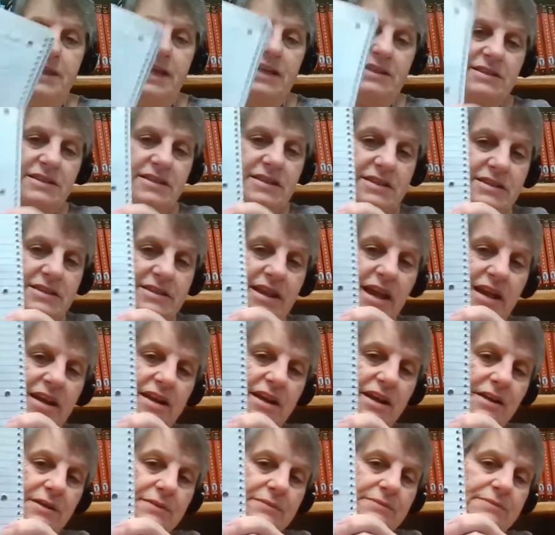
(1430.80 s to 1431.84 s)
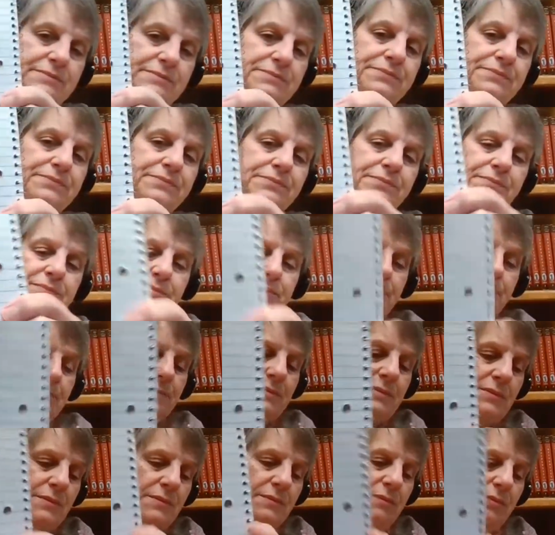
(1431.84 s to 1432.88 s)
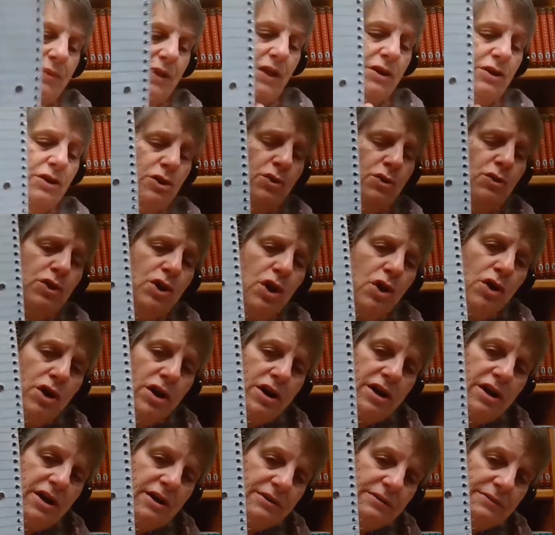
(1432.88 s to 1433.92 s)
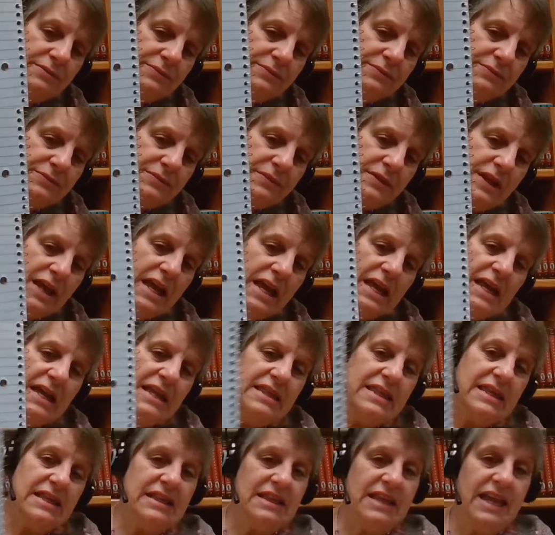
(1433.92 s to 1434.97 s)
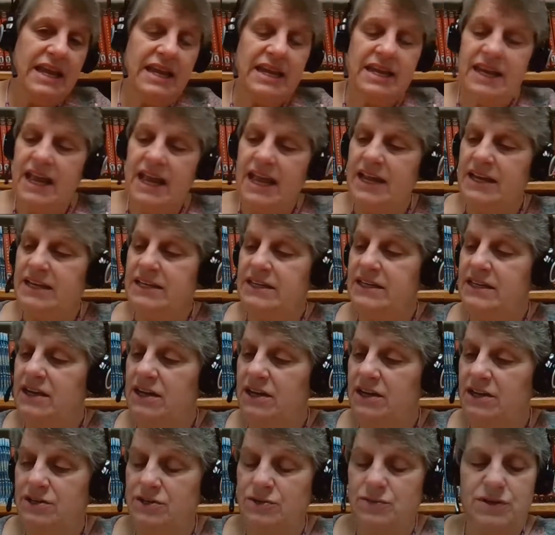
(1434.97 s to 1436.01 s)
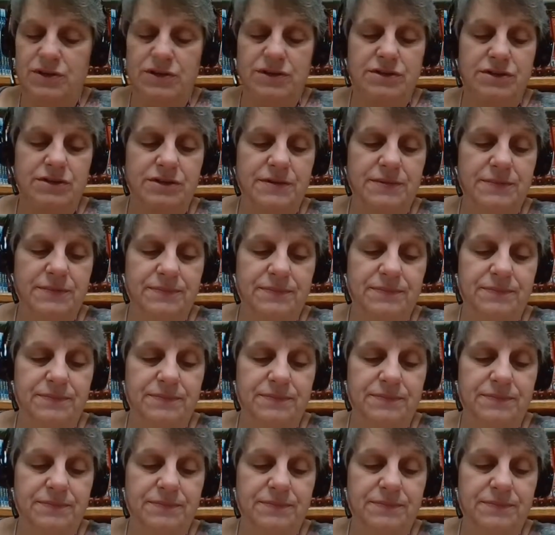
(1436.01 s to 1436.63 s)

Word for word: That's the setting. New York, the late 1800s.